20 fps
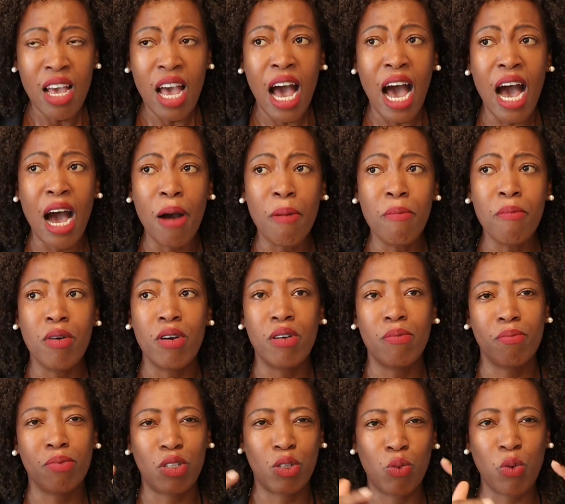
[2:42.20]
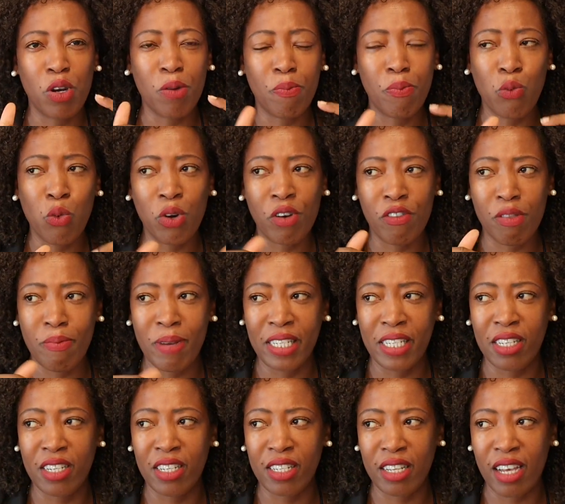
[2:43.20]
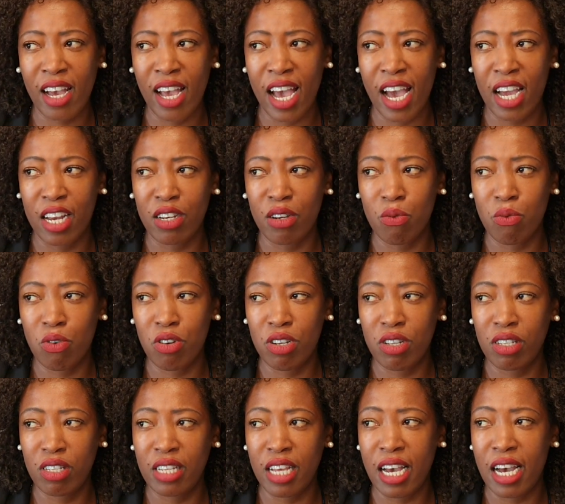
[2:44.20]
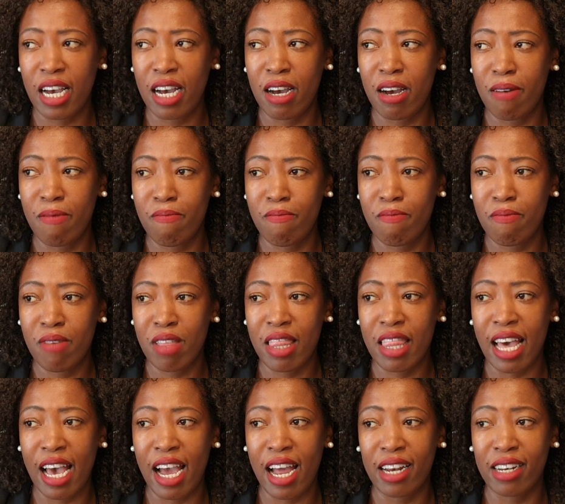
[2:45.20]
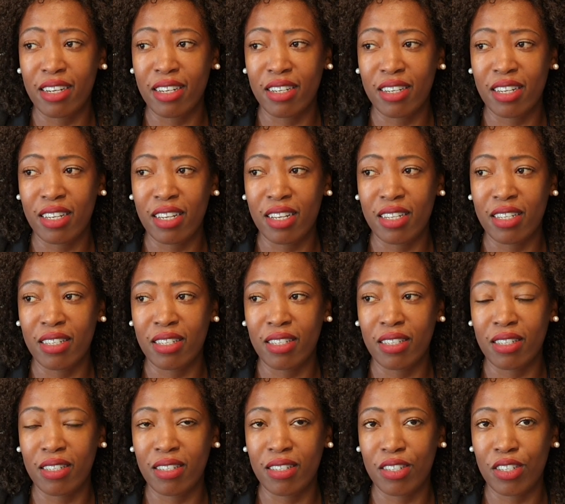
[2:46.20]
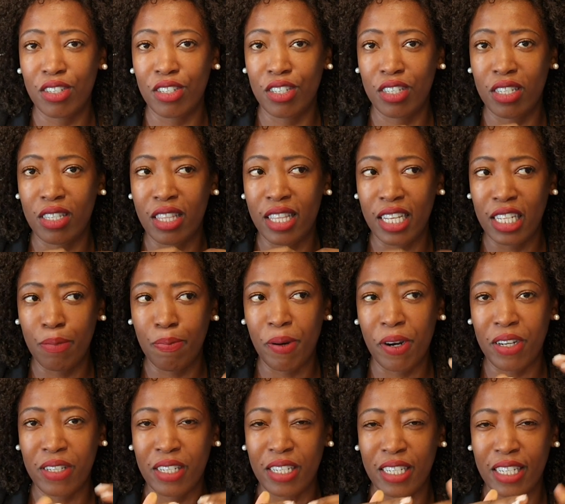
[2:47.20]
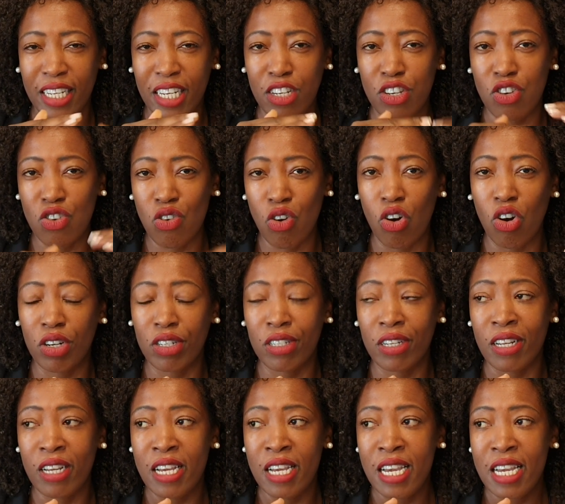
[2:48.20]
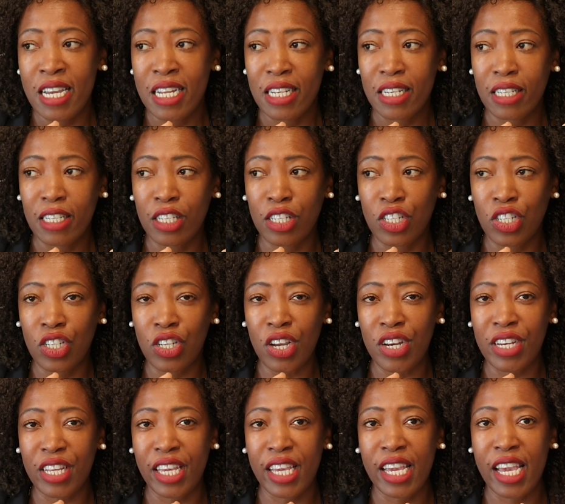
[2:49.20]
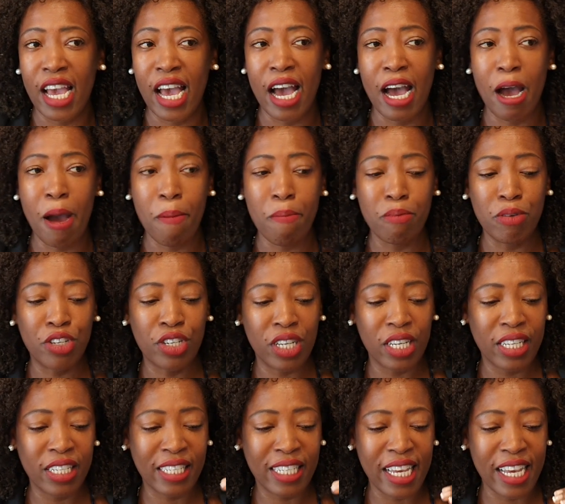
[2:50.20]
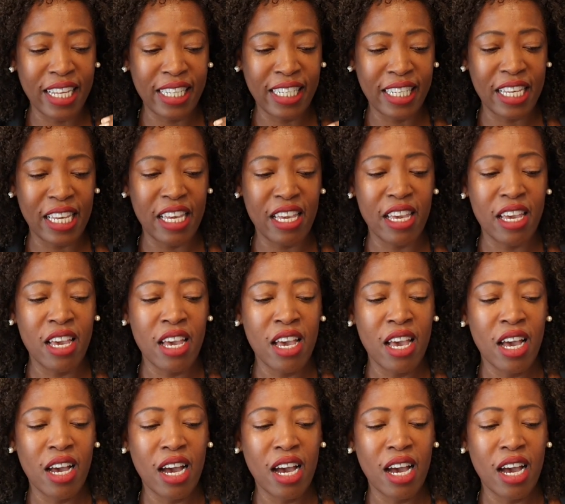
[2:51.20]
because one of the messages I had was that this person did not study GCSE